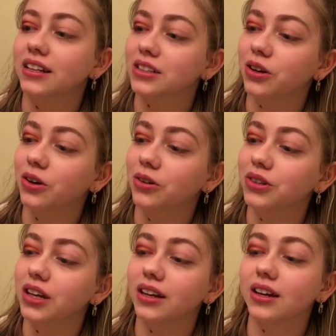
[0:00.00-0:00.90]
is
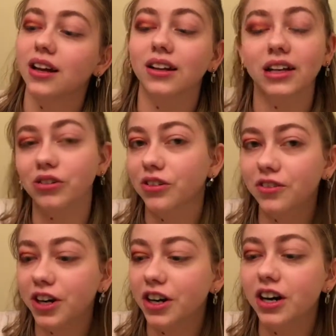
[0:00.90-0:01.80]
called
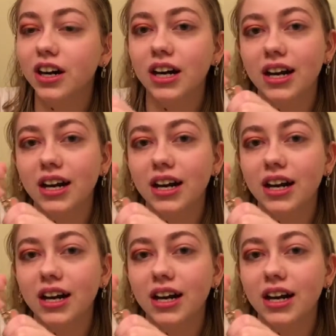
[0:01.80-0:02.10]
Calligrapher